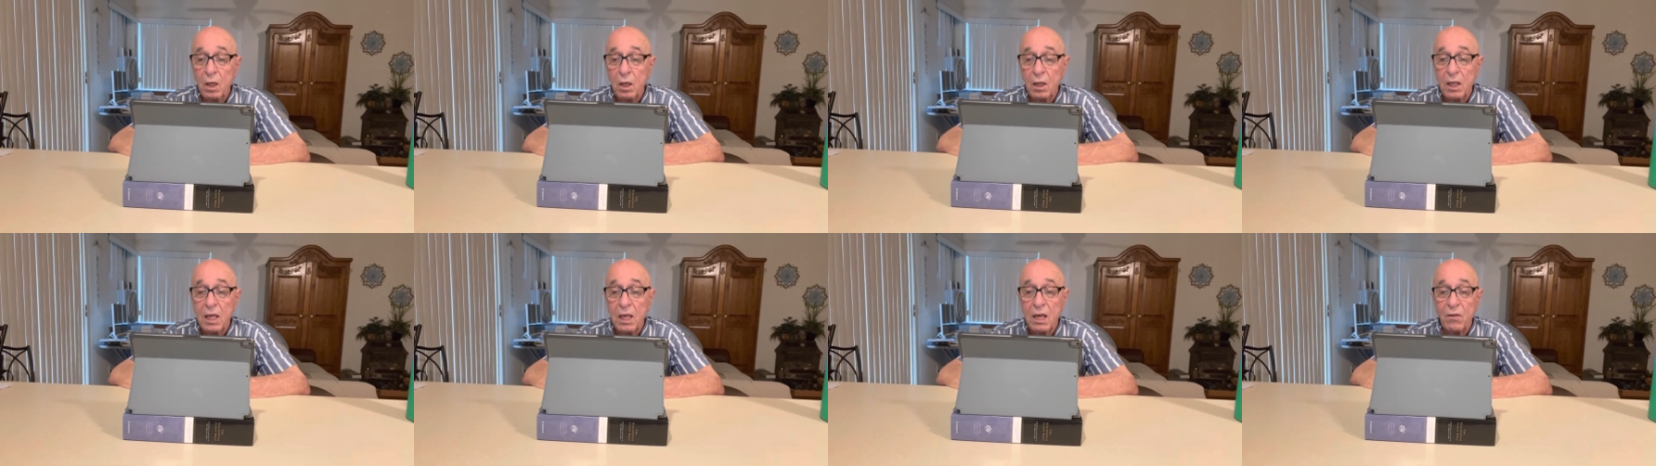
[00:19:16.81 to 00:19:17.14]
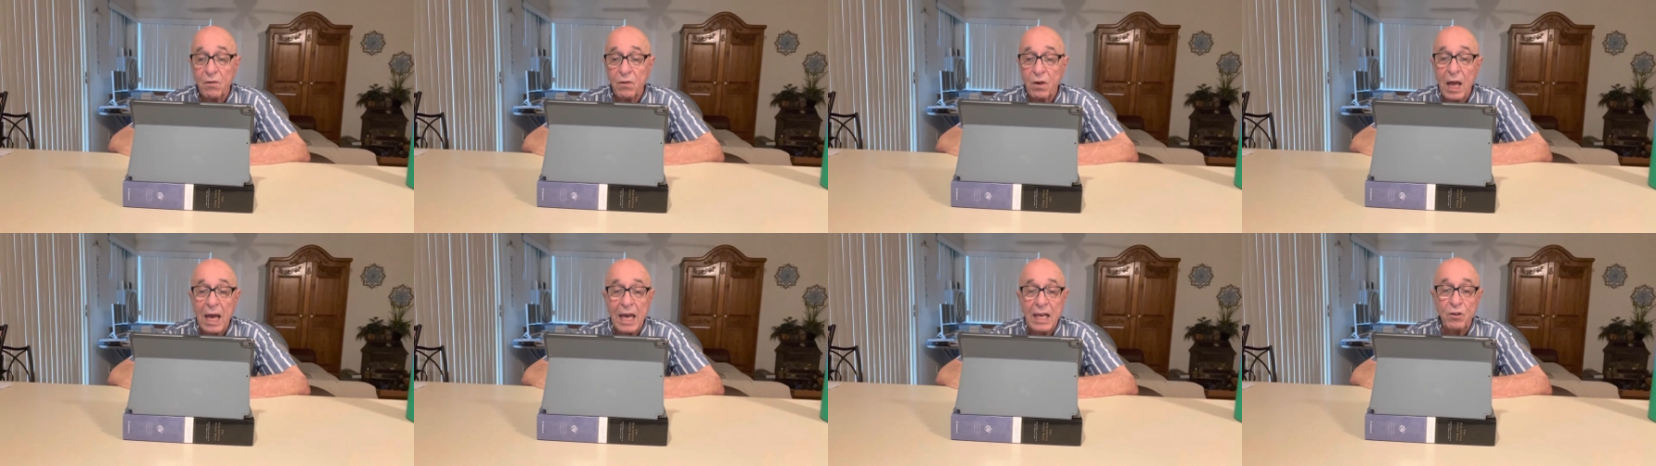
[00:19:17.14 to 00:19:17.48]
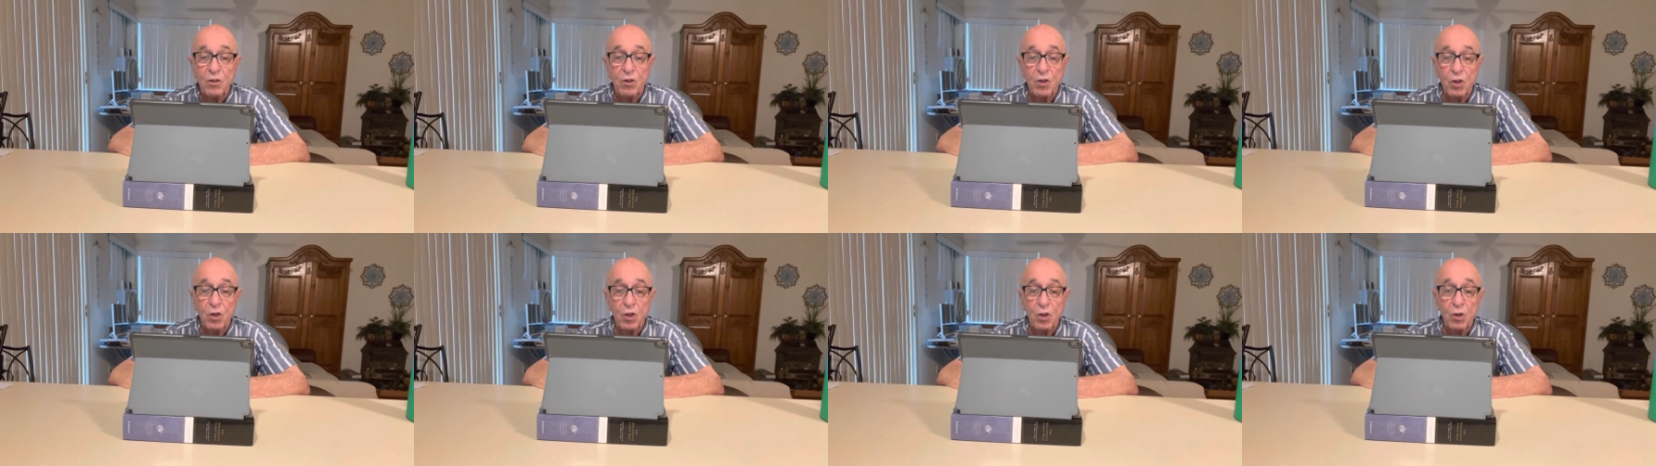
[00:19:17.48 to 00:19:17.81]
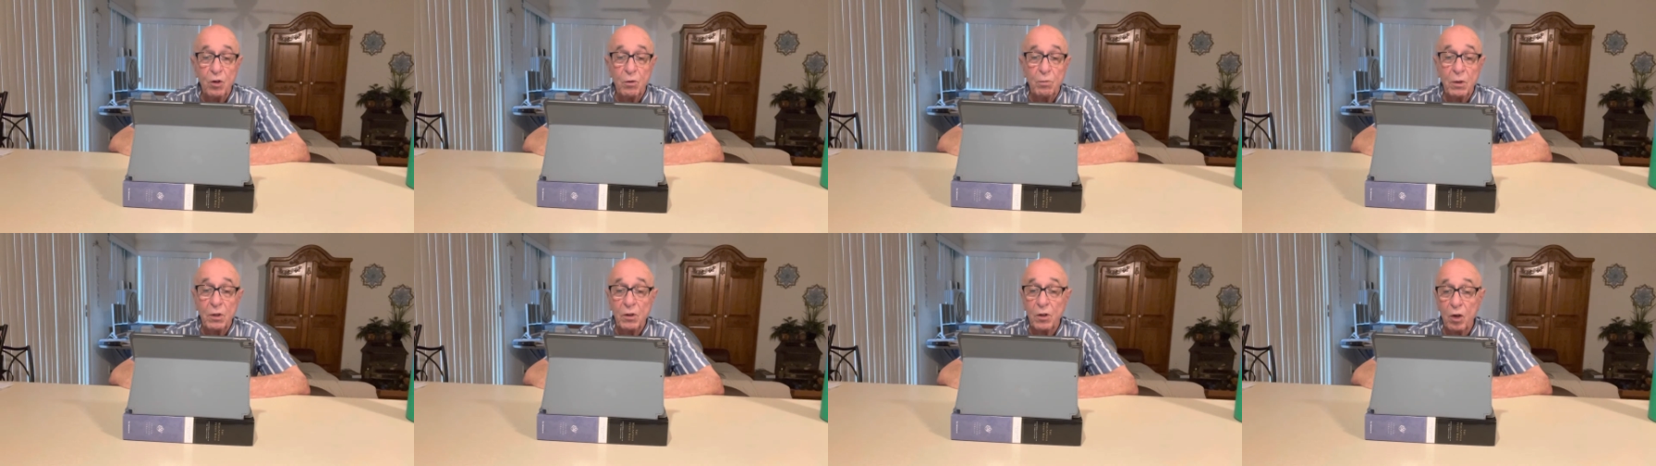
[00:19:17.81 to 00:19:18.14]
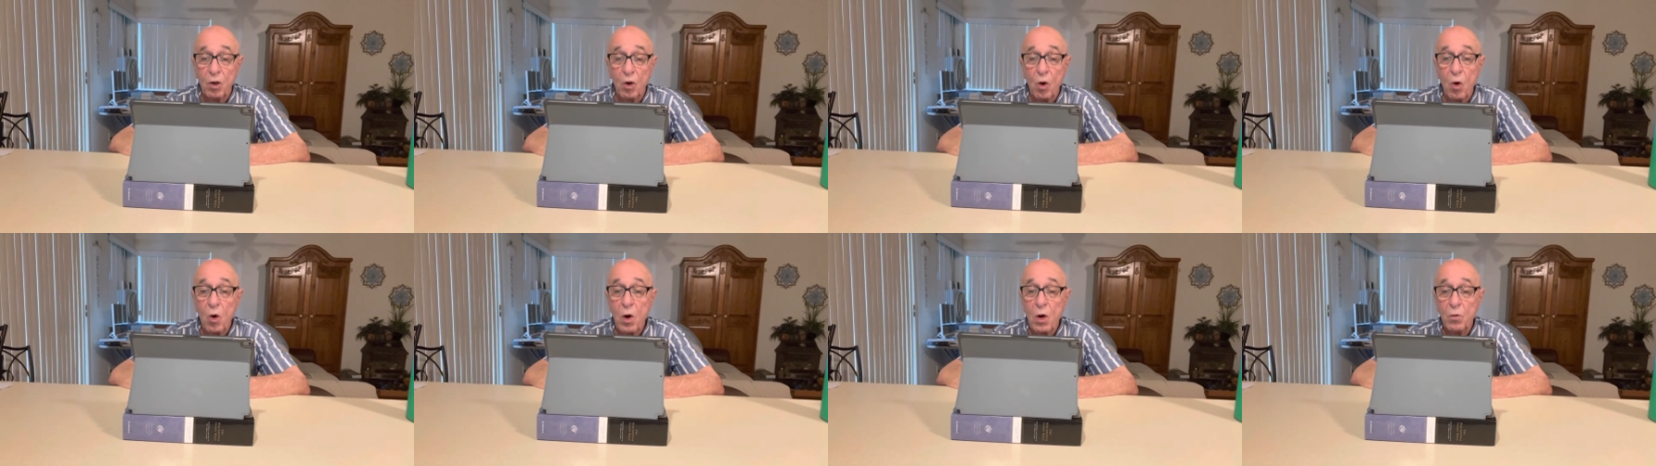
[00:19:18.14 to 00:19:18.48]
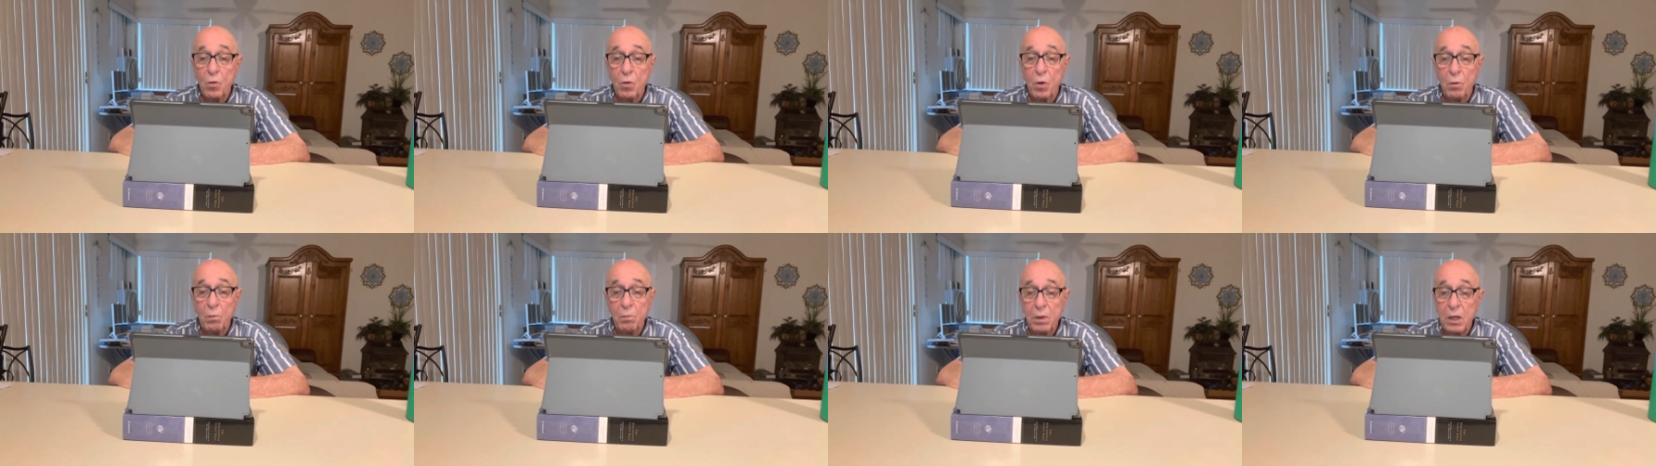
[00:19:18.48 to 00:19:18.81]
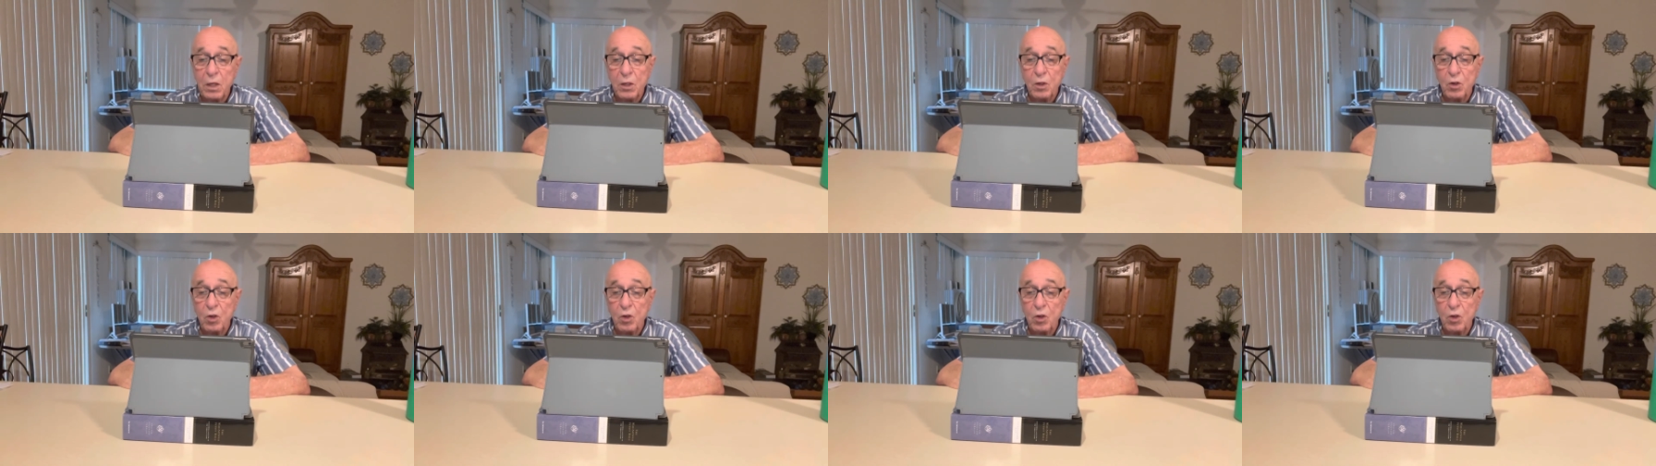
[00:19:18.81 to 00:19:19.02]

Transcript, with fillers: give light to you, but the Lord will be